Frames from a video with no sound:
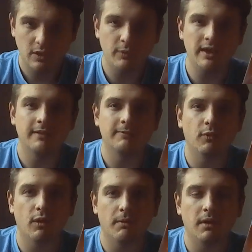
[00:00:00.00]
We got
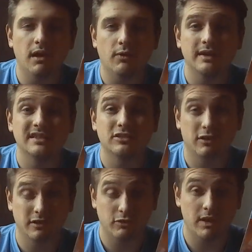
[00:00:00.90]
four Mogwais that
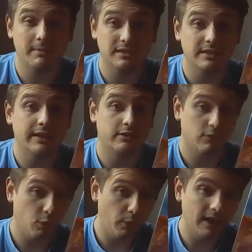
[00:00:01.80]
turn to gremlins later.
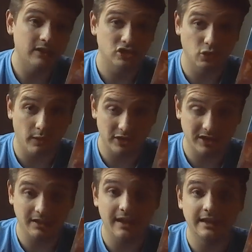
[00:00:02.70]
We got George
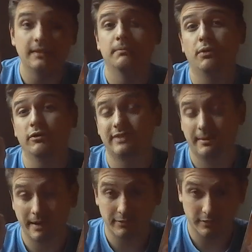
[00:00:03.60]
and Lenny, both
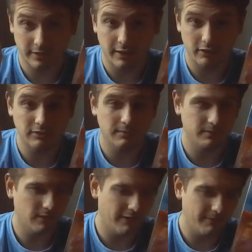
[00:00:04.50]
named after characters
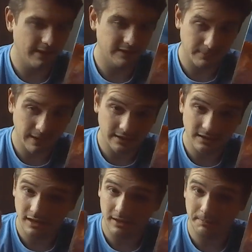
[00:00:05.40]
of Mice and
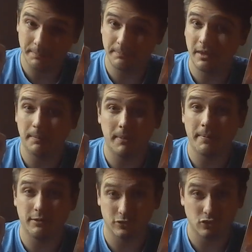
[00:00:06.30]
Men, a
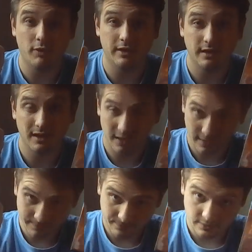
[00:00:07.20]
popular story.
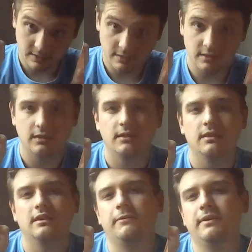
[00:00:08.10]

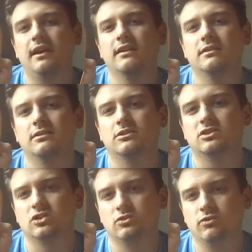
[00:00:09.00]
Then we got
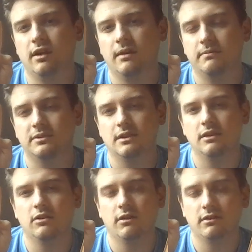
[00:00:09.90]
Stripes
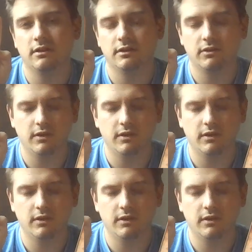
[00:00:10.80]
incarnate.